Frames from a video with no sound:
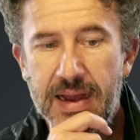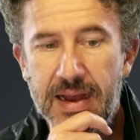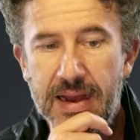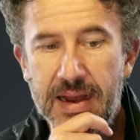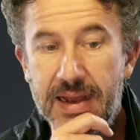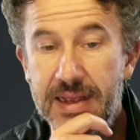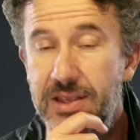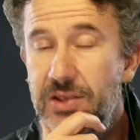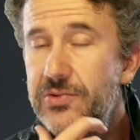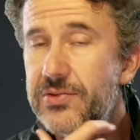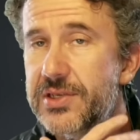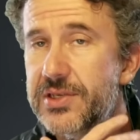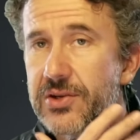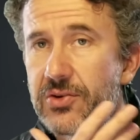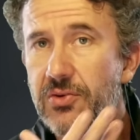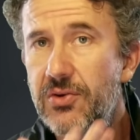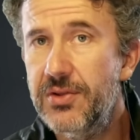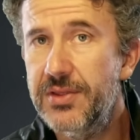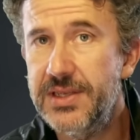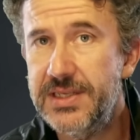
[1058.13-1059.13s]
use it
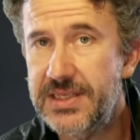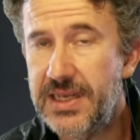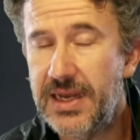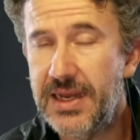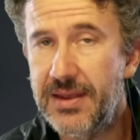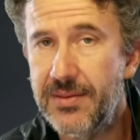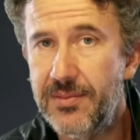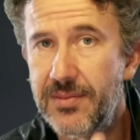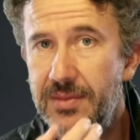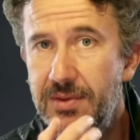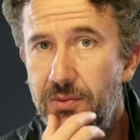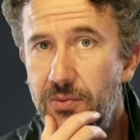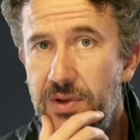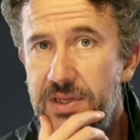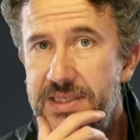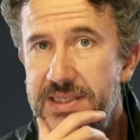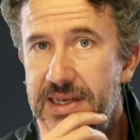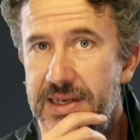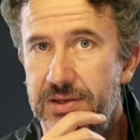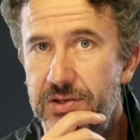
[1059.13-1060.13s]
all the time
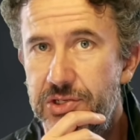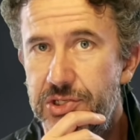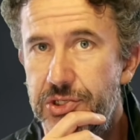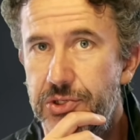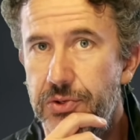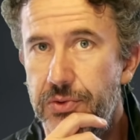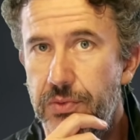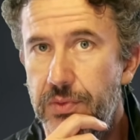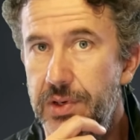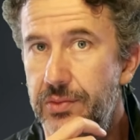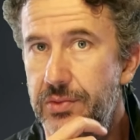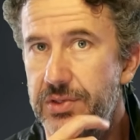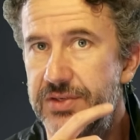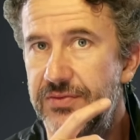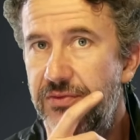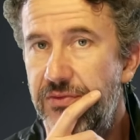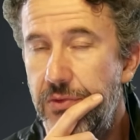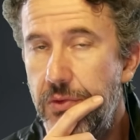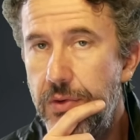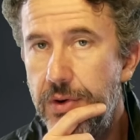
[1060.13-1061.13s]
once I understood what it was
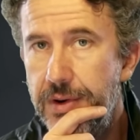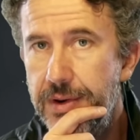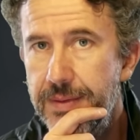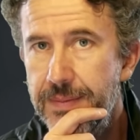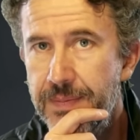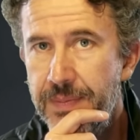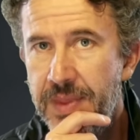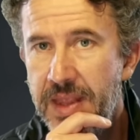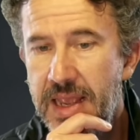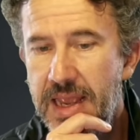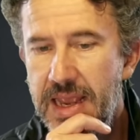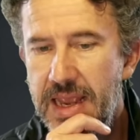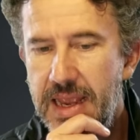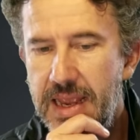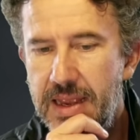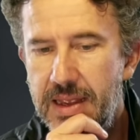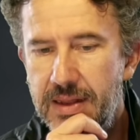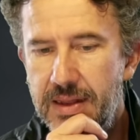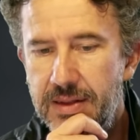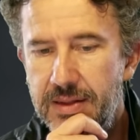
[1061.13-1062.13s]
for.
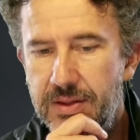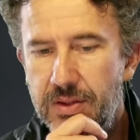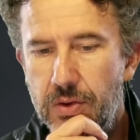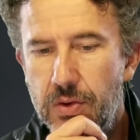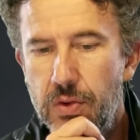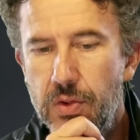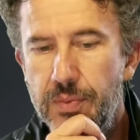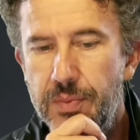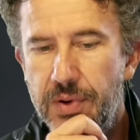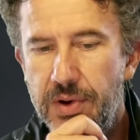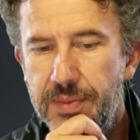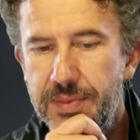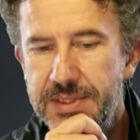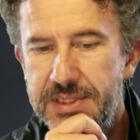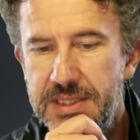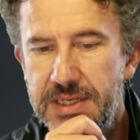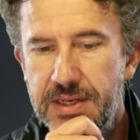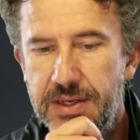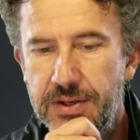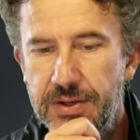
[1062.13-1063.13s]
And the whole purpose
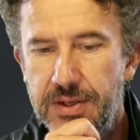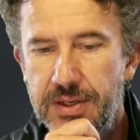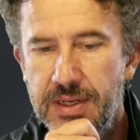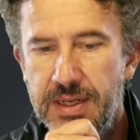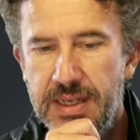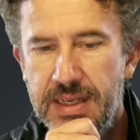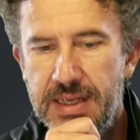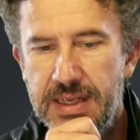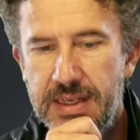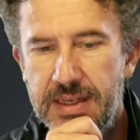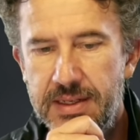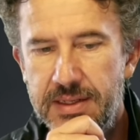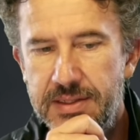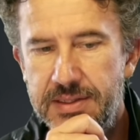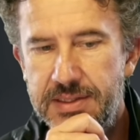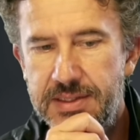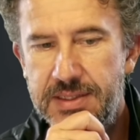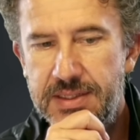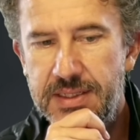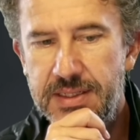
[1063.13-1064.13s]
here
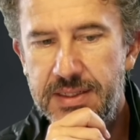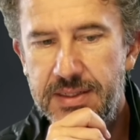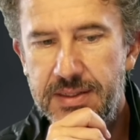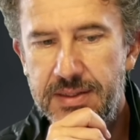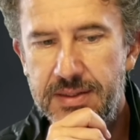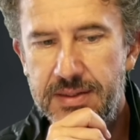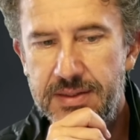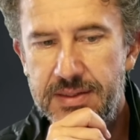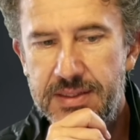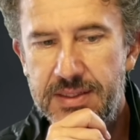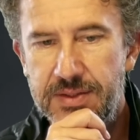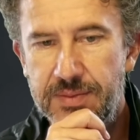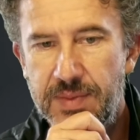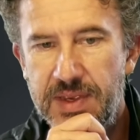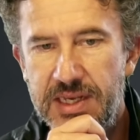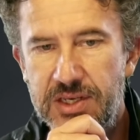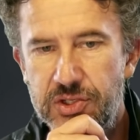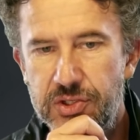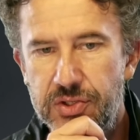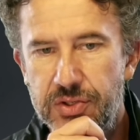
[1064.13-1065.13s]
is to
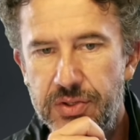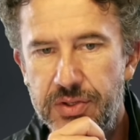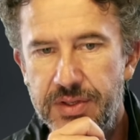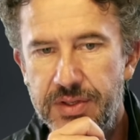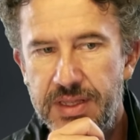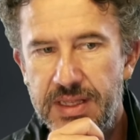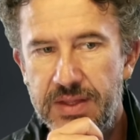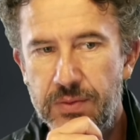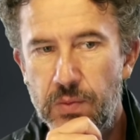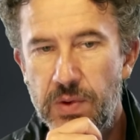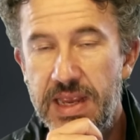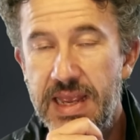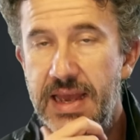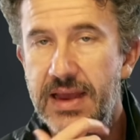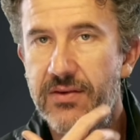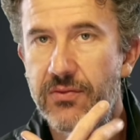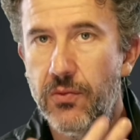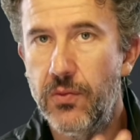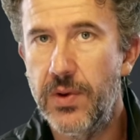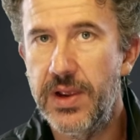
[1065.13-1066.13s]
make sure that we
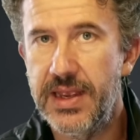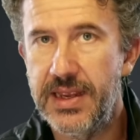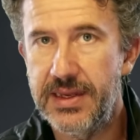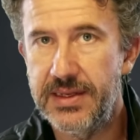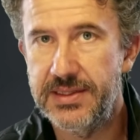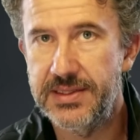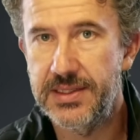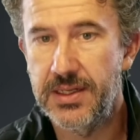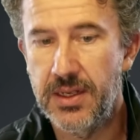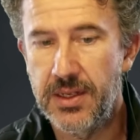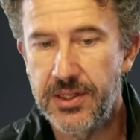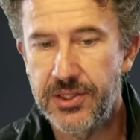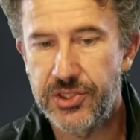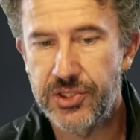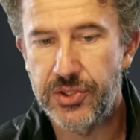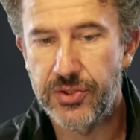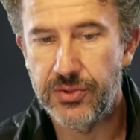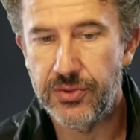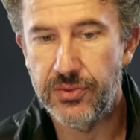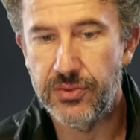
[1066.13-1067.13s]
have ways
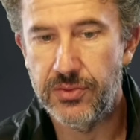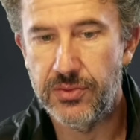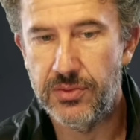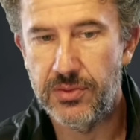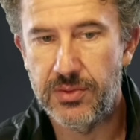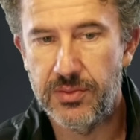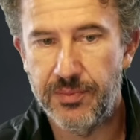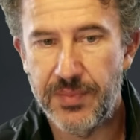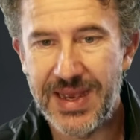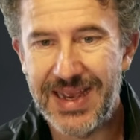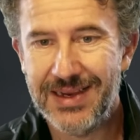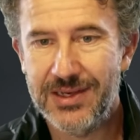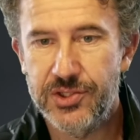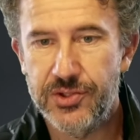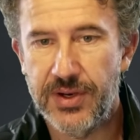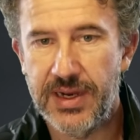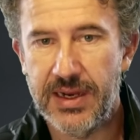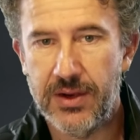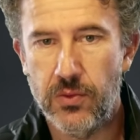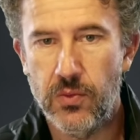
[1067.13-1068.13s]
to
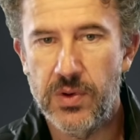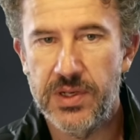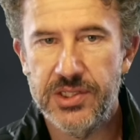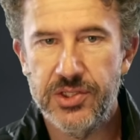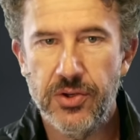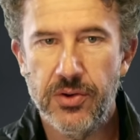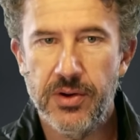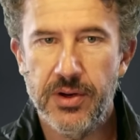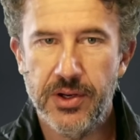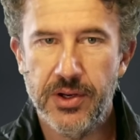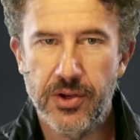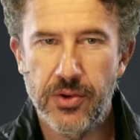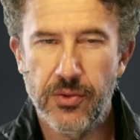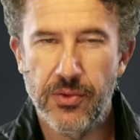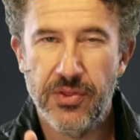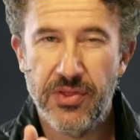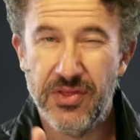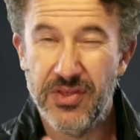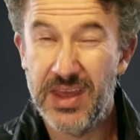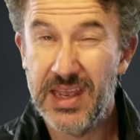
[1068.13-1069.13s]
backtrack what Dorico
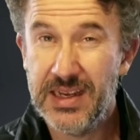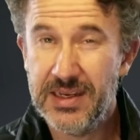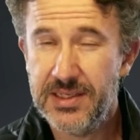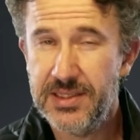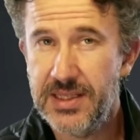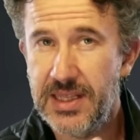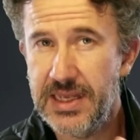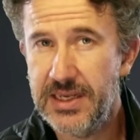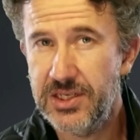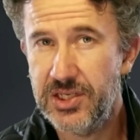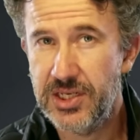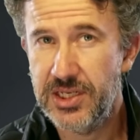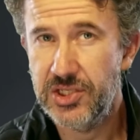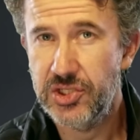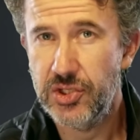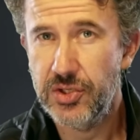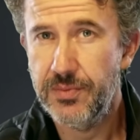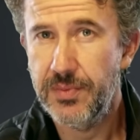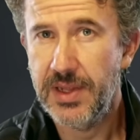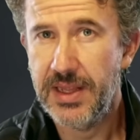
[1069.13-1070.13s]
thinks that it
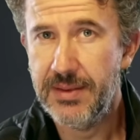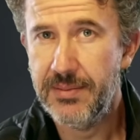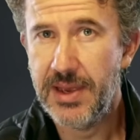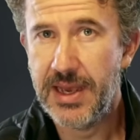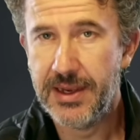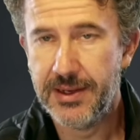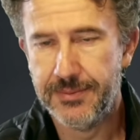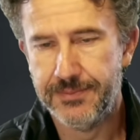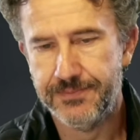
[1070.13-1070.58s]
should play back